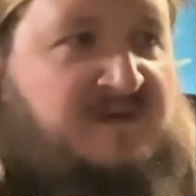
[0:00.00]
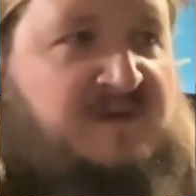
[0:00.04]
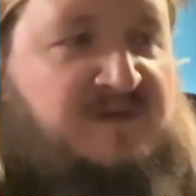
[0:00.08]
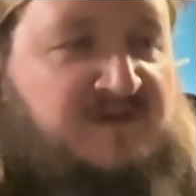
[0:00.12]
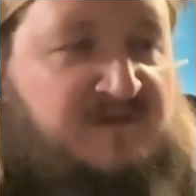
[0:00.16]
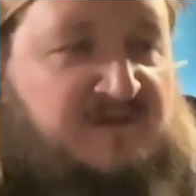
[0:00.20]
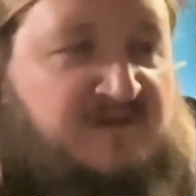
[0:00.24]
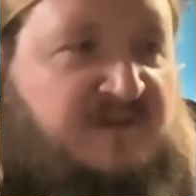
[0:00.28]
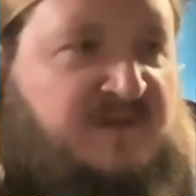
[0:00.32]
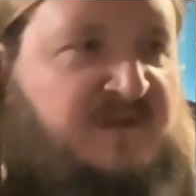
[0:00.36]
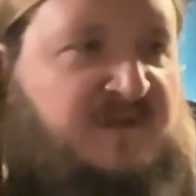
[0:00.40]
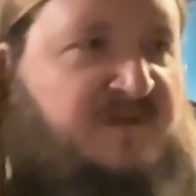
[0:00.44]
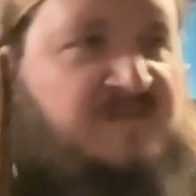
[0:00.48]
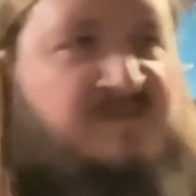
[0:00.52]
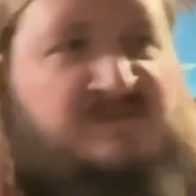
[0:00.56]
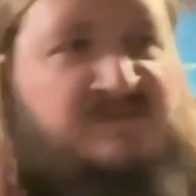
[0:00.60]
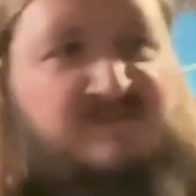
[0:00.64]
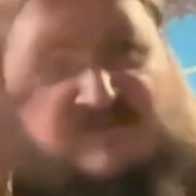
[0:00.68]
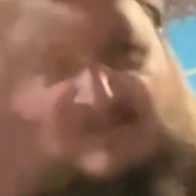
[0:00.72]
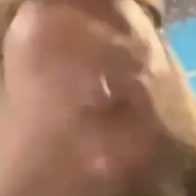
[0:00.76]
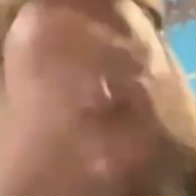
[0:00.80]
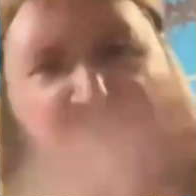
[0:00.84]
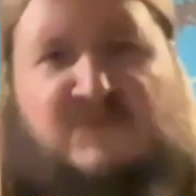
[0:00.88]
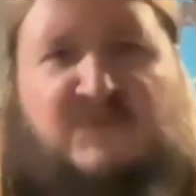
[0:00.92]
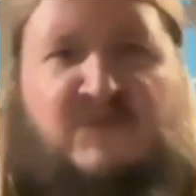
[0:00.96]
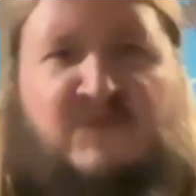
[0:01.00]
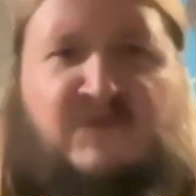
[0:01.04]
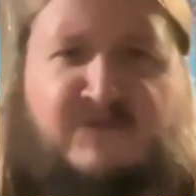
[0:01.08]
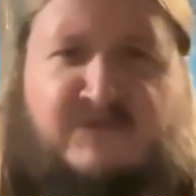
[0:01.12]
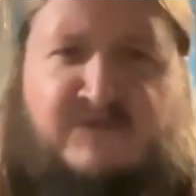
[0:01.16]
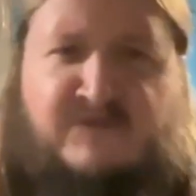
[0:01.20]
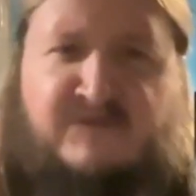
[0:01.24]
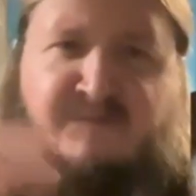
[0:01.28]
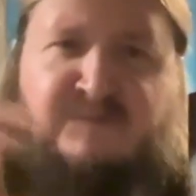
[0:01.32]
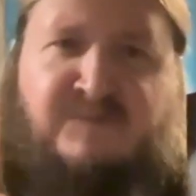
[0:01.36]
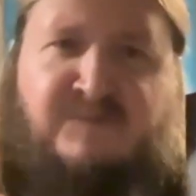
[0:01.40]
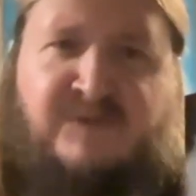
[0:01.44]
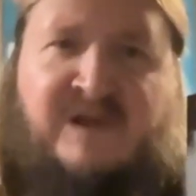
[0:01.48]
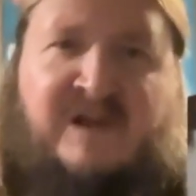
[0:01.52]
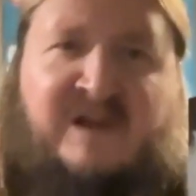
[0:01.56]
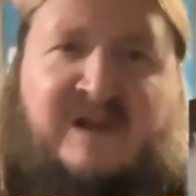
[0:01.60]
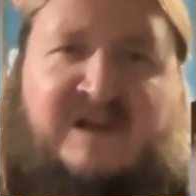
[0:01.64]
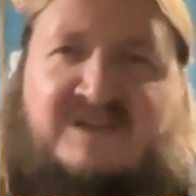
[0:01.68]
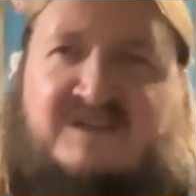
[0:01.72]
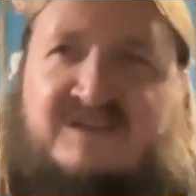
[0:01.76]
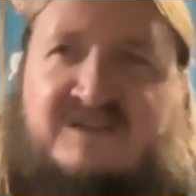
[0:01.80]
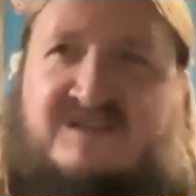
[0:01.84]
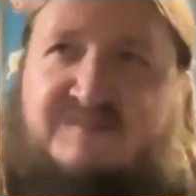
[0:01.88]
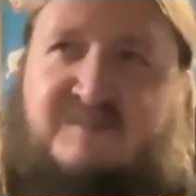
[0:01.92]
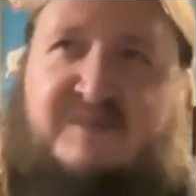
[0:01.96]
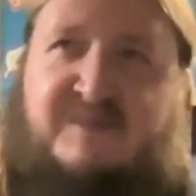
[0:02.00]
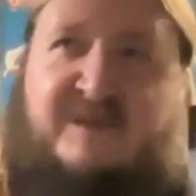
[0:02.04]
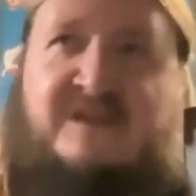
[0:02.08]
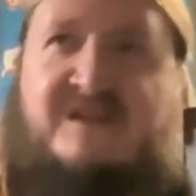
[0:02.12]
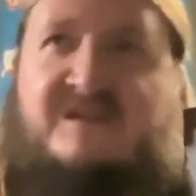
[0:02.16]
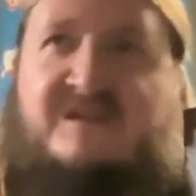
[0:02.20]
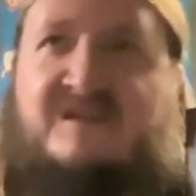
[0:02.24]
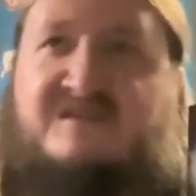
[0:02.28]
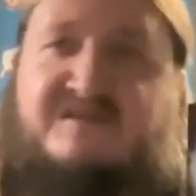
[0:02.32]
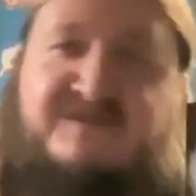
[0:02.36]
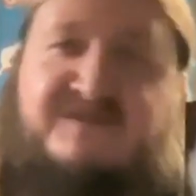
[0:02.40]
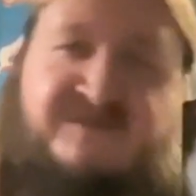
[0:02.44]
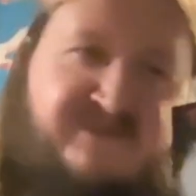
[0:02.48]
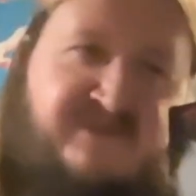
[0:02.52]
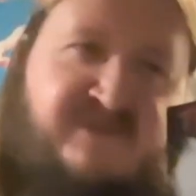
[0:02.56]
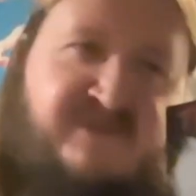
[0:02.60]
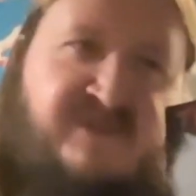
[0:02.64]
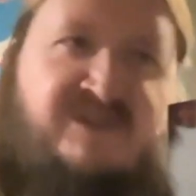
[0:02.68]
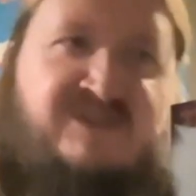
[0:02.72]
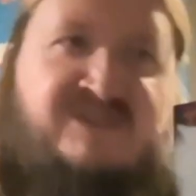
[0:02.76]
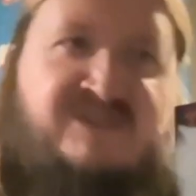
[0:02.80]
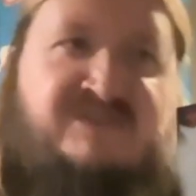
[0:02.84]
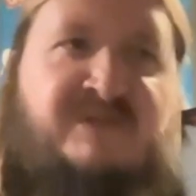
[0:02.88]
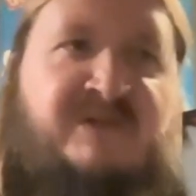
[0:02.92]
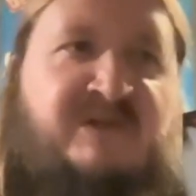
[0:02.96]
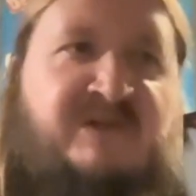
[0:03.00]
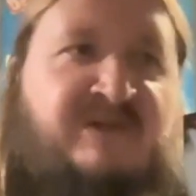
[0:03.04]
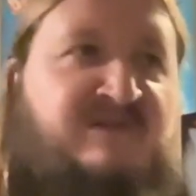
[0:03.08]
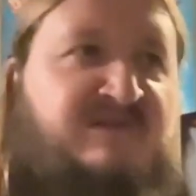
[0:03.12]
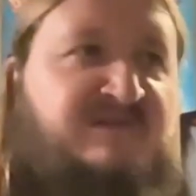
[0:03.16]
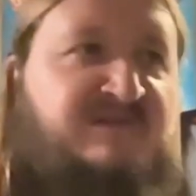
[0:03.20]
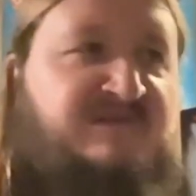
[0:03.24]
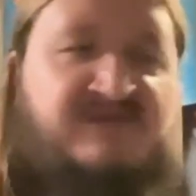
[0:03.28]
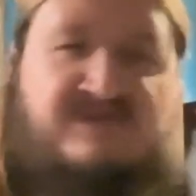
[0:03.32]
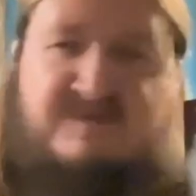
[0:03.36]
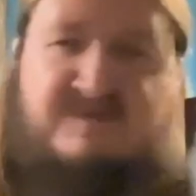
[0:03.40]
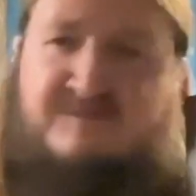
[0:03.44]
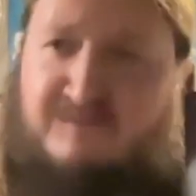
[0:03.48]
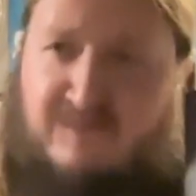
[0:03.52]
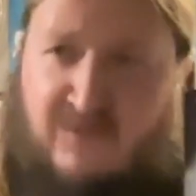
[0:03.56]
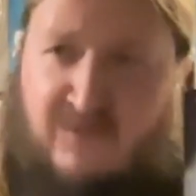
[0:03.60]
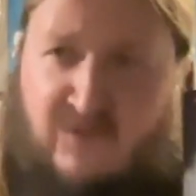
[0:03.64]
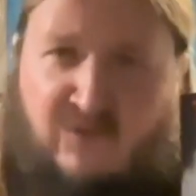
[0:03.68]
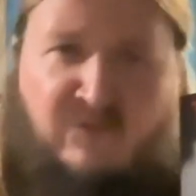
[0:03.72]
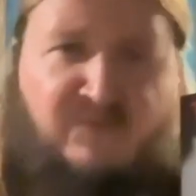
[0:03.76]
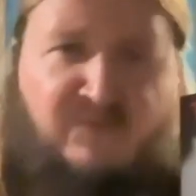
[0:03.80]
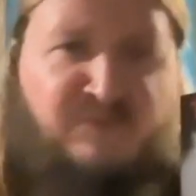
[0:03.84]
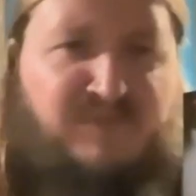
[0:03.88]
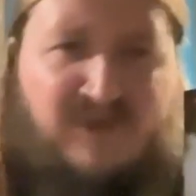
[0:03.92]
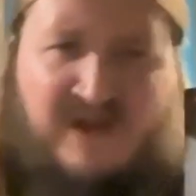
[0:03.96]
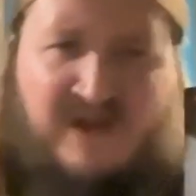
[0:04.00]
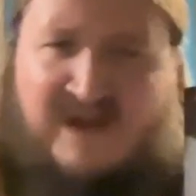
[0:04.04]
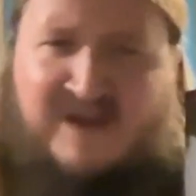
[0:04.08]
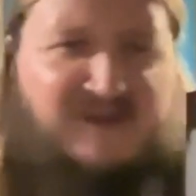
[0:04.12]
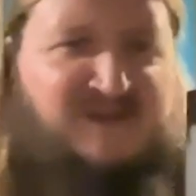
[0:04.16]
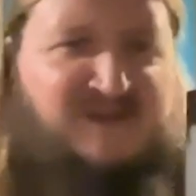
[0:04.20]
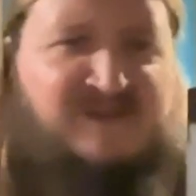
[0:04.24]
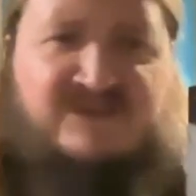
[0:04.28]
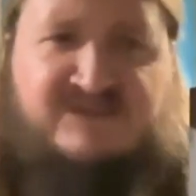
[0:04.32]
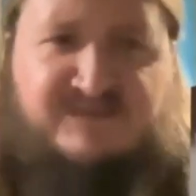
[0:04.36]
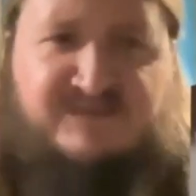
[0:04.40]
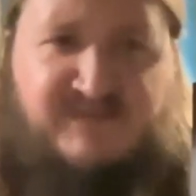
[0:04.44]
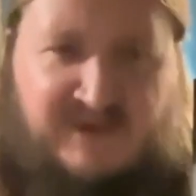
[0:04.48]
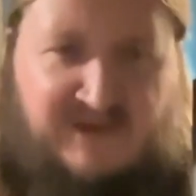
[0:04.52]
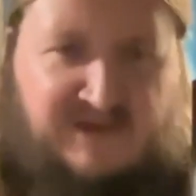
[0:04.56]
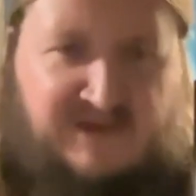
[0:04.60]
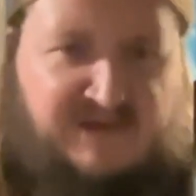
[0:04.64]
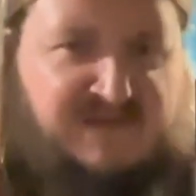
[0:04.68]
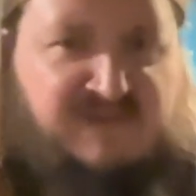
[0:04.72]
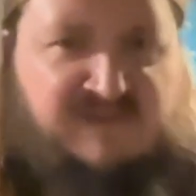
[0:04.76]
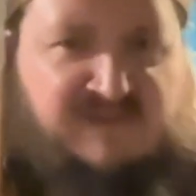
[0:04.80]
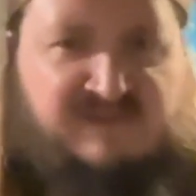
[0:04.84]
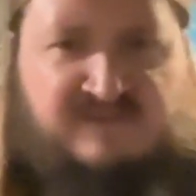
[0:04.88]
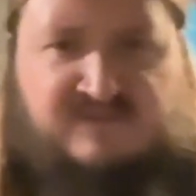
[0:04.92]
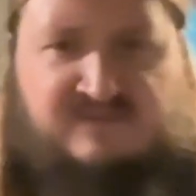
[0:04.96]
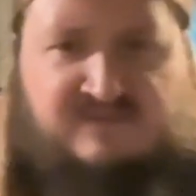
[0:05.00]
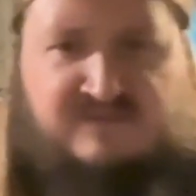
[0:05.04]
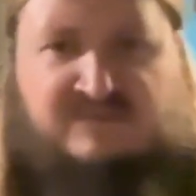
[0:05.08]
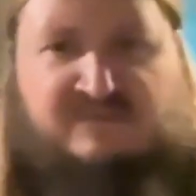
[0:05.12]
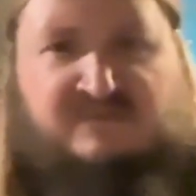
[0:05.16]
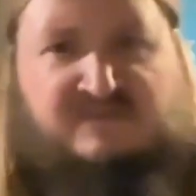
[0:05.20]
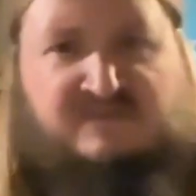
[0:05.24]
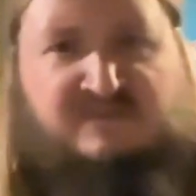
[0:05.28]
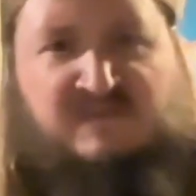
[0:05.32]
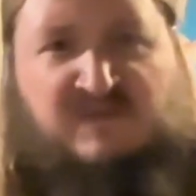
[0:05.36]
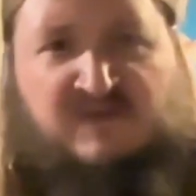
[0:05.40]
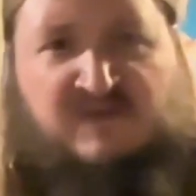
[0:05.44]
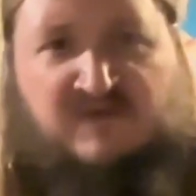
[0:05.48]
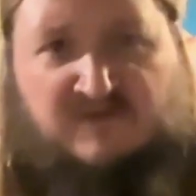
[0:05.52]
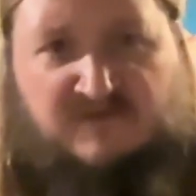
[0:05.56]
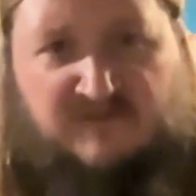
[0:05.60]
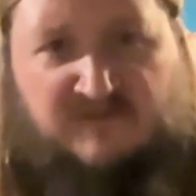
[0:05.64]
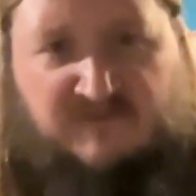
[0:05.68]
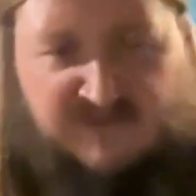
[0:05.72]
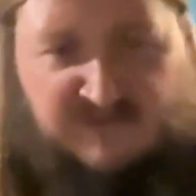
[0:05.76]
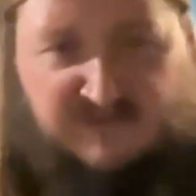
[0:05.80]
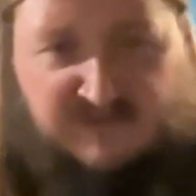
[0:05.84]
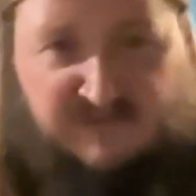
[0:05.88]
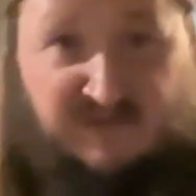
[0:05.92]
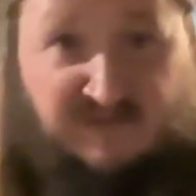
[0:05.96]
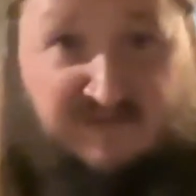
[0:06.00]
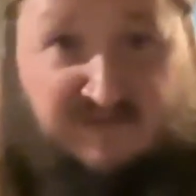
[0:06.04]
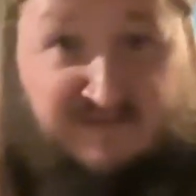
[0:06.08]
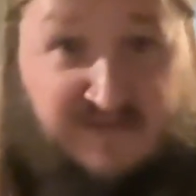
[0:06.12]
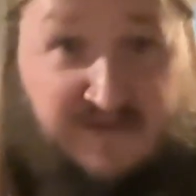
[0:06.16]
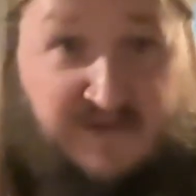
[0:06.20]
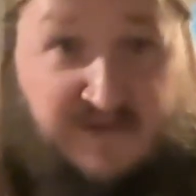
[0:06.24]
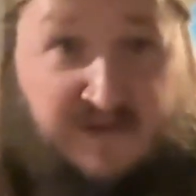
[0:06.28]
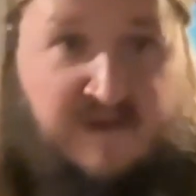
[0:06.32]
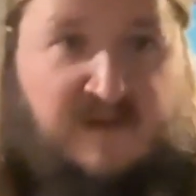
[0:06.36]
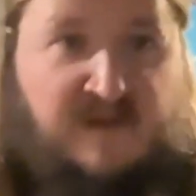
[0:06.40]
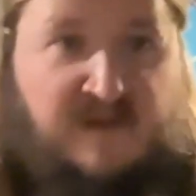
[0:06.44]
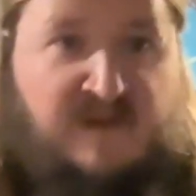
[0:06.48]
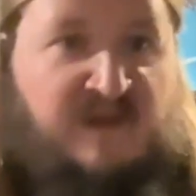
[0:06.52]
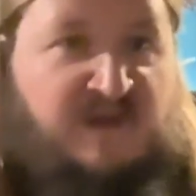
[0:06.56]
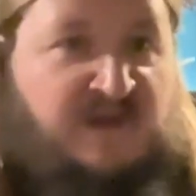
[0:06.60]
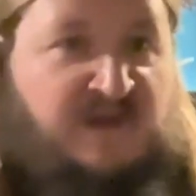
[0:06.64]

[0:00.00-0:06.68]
you know, on the black speed thrash metal, like more black in speed. To be fair,